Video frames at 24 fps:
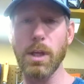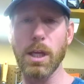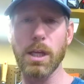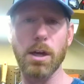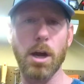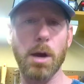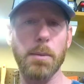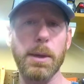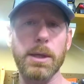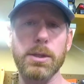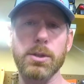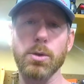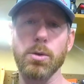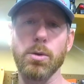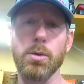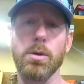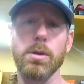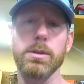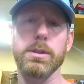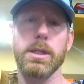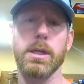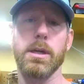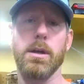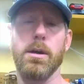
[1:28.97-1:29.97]
and all my
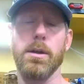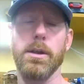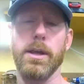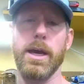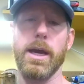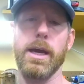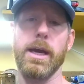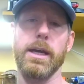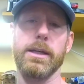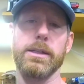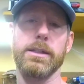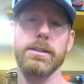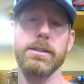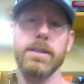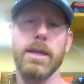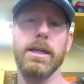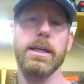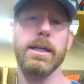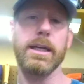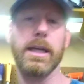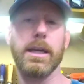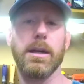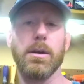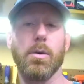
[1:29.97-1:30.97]
tools and all that. I
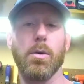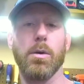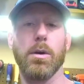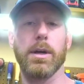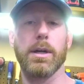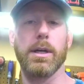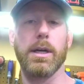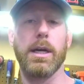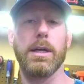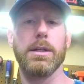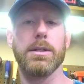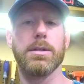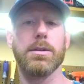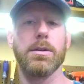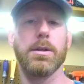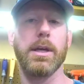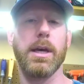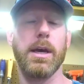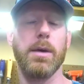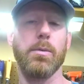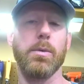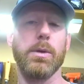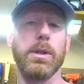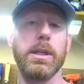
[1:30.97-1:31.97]
decided to get it organized so
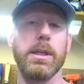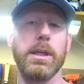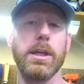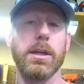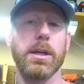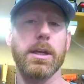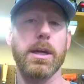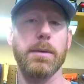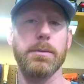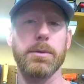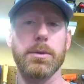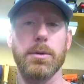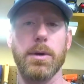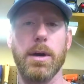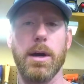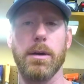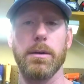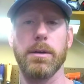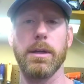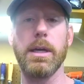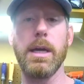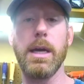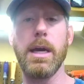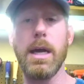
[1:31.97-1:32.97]
that when the year comes
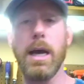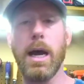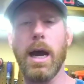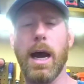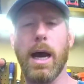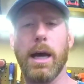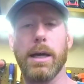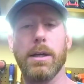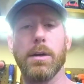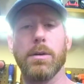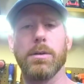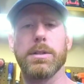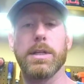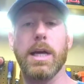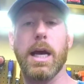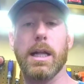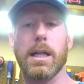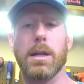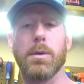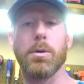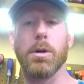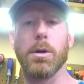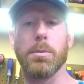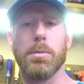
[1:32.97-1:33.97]
around, I know
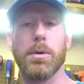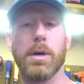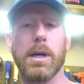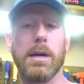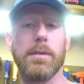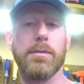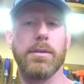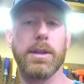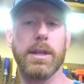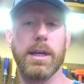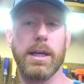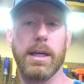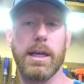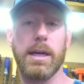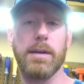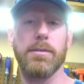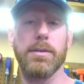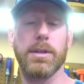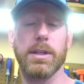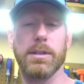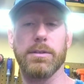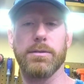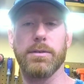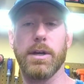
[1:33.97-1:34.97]
exactly where to put everything and
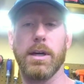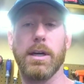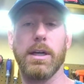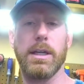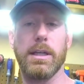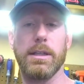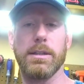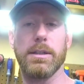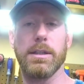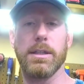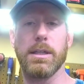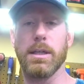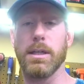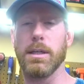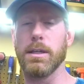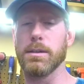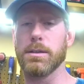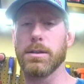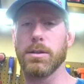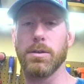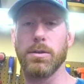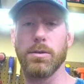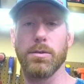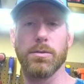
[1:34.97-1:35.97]
everything's very easy
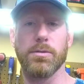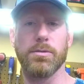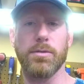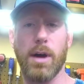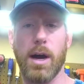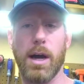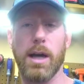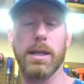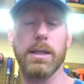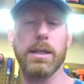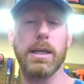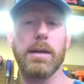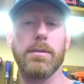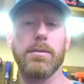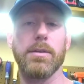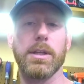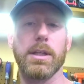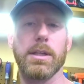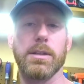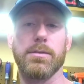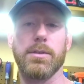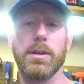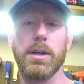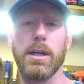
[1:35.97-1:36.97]
to, to find,
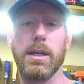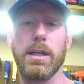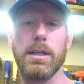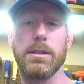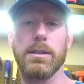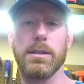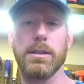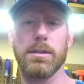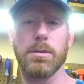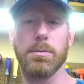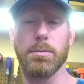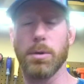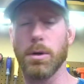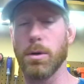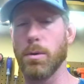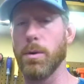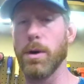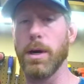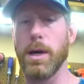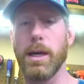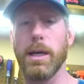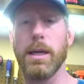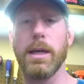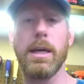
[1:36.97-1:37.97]
everything's very easy to put
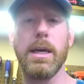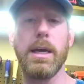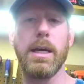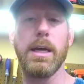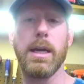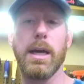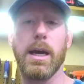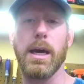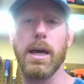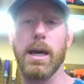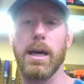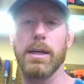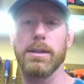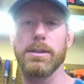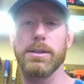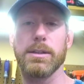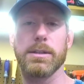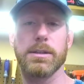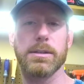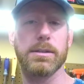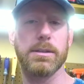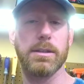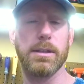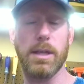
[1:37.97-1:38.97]
away. Uh,
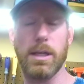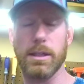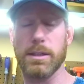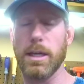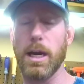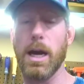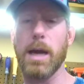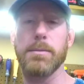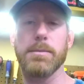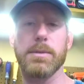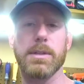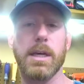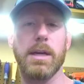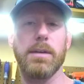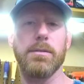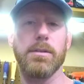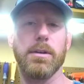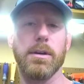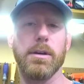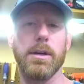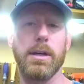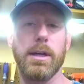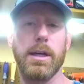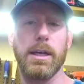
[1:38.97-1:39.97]
just a time
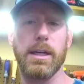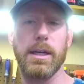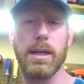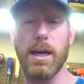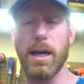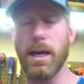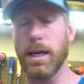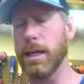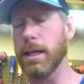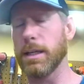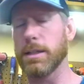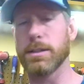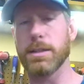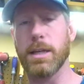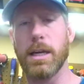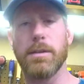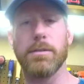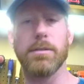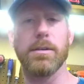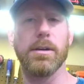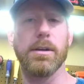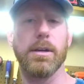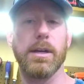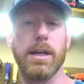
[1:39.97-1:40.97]
saver and a headache
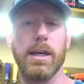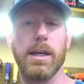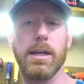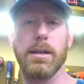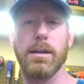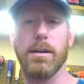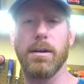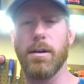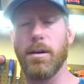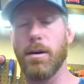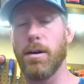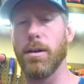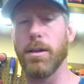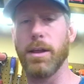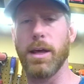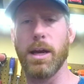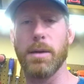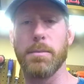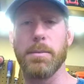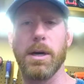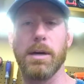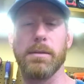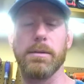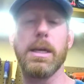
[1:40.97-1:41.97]
saver and all
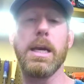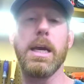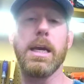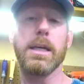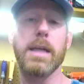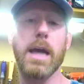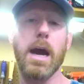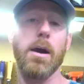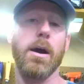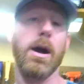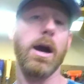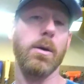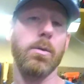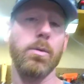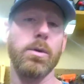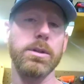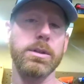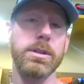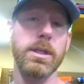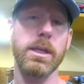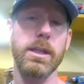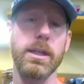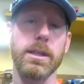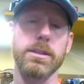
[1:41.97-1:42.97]
that above. Now, I
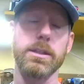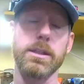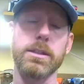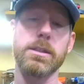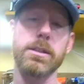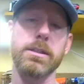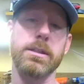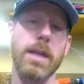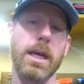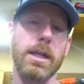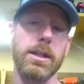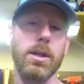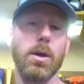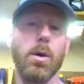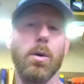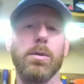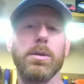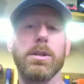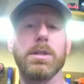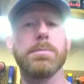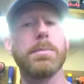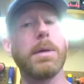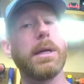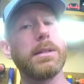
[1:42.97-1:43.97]
will say this, this is not the
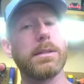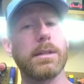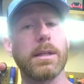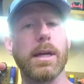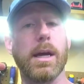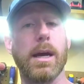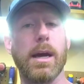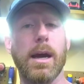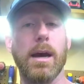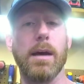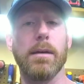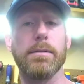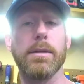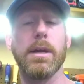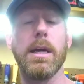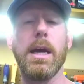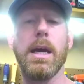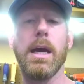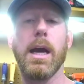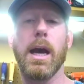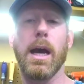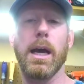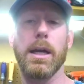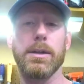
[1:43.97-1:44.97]
only space that I have.
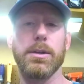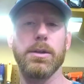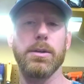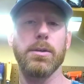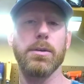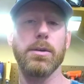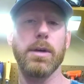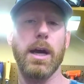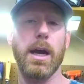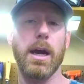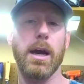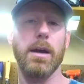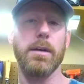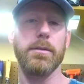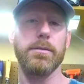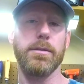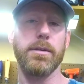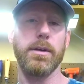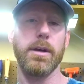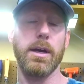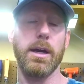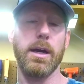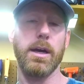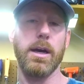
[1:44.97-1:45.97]
I do
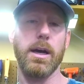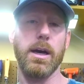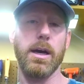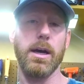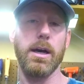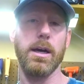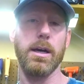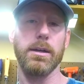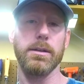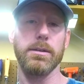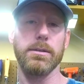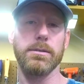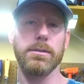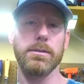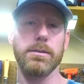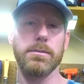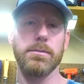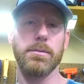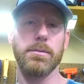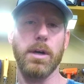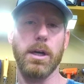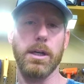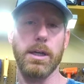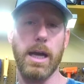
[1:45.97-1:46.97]
have uh,
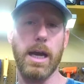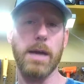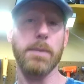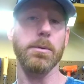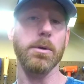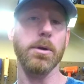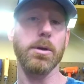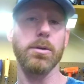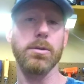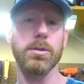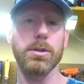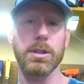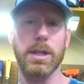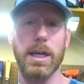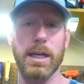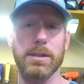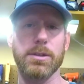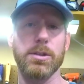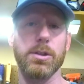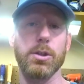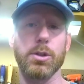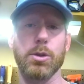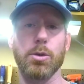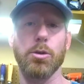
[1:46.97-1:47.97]
a neighbor who is
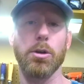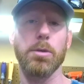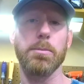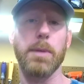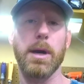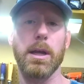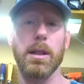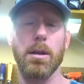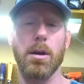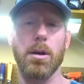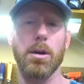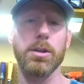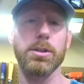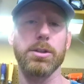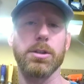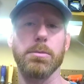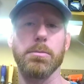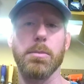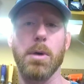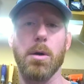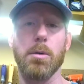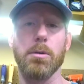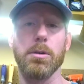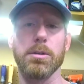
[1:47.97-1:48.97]
actually storing my
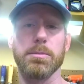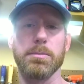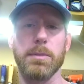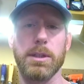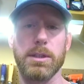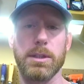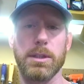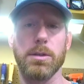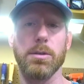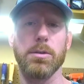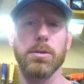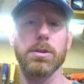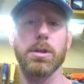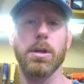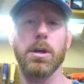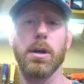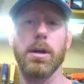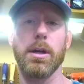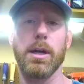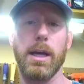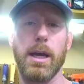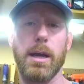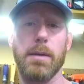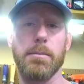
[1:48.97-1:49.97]
larger mowers, my zero
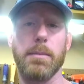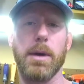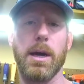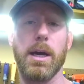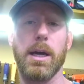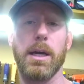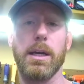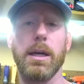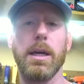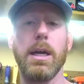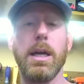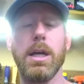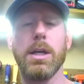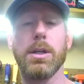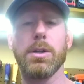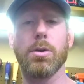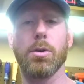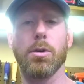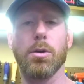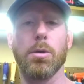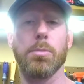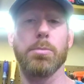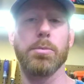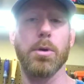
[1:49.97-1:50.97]
turn and my
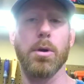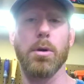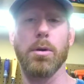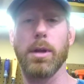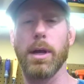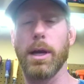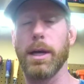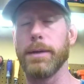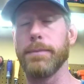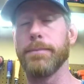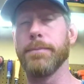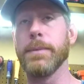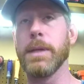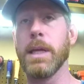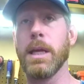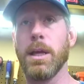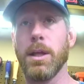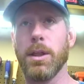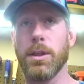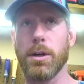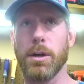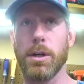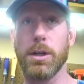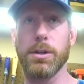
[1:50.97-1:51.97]
Toro Pro line.
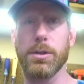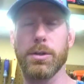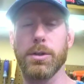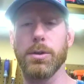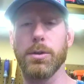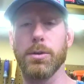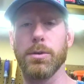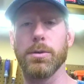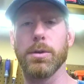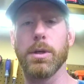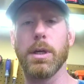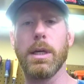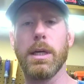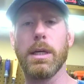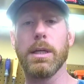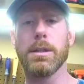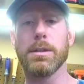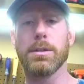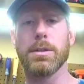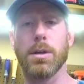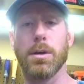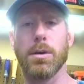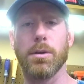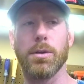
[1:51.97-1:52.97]
32.
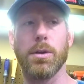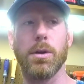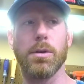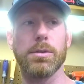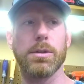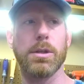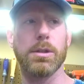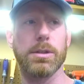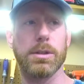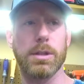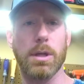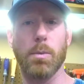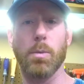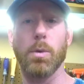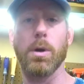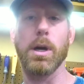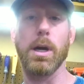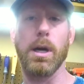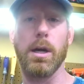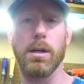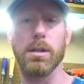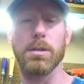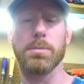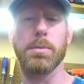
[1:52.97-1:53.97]
So those are somewhere
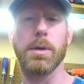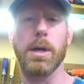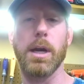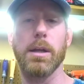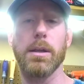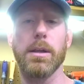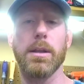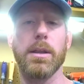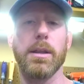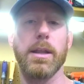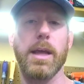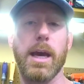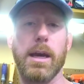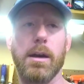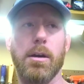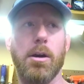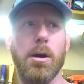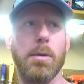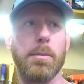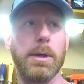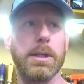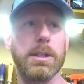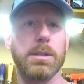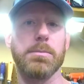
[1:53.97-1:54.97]
else. But other than that,
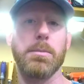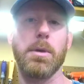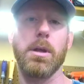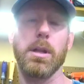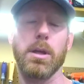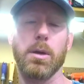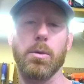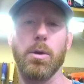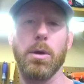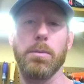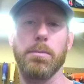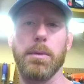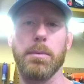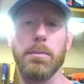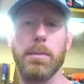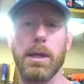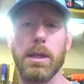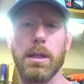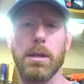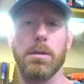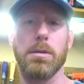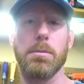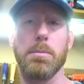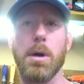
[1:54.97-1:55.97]
all my small equipment, my
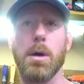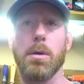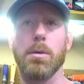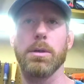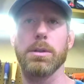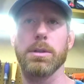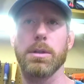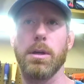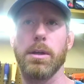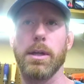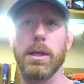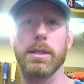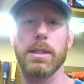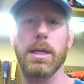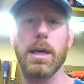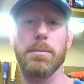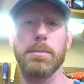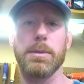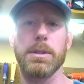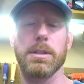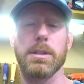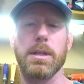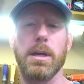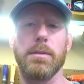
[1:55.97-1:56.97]
little mowers, all that
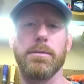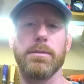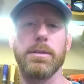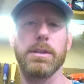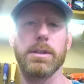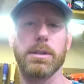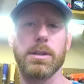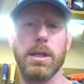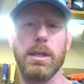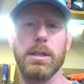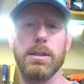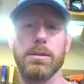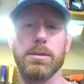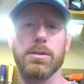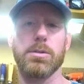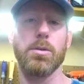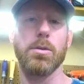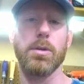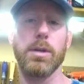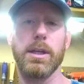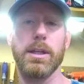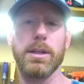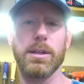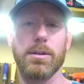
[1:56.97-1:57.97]
type of stuff is, is
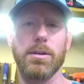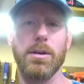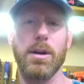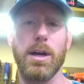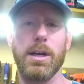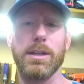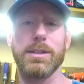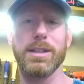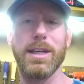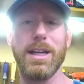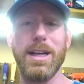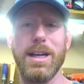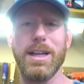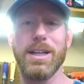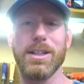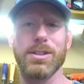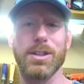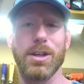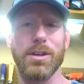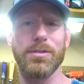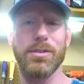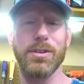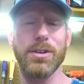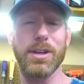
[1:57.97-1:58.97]
stored in the garage.
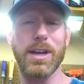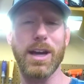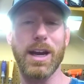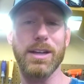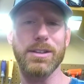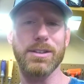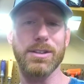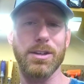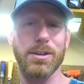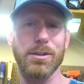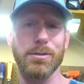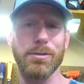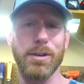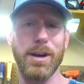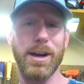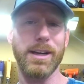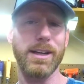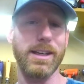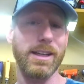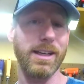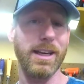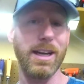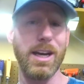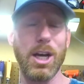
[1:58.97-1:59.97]
So if you guys are
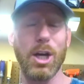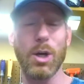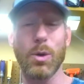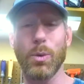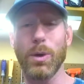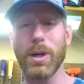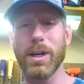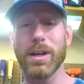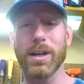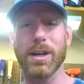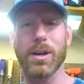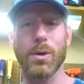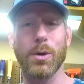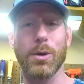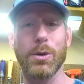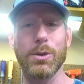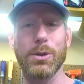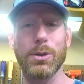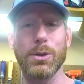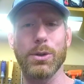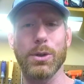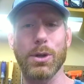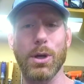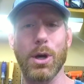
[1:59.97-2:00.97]
ready, we are
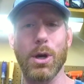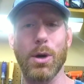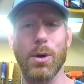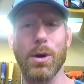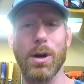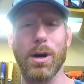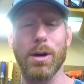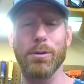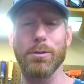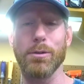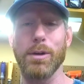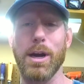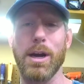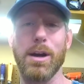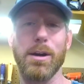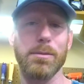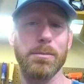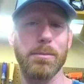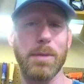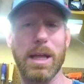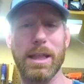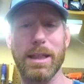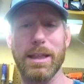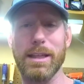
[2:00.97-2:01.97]
going to go
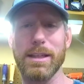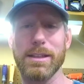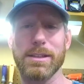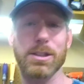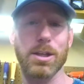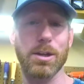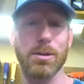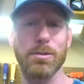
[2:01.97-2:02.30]
around this